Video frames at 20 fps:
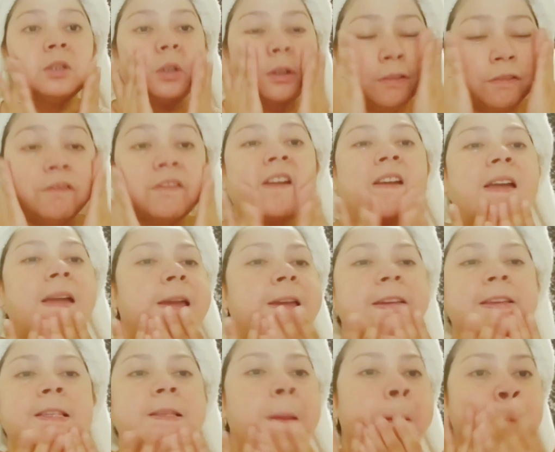your
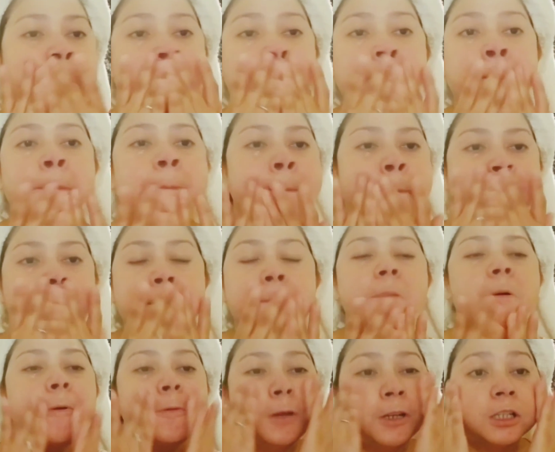face
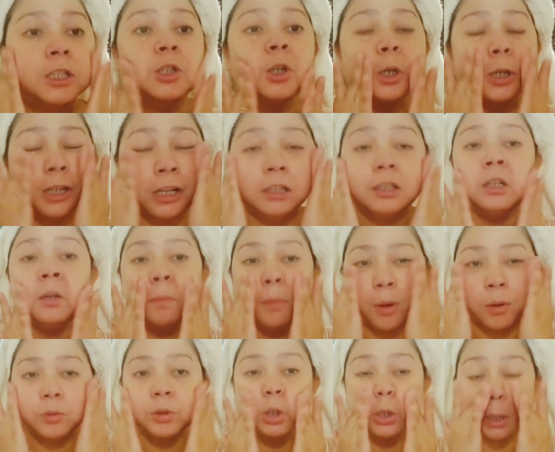on a circular
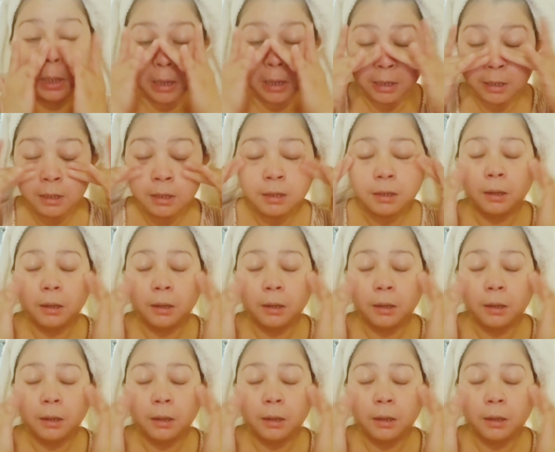motion.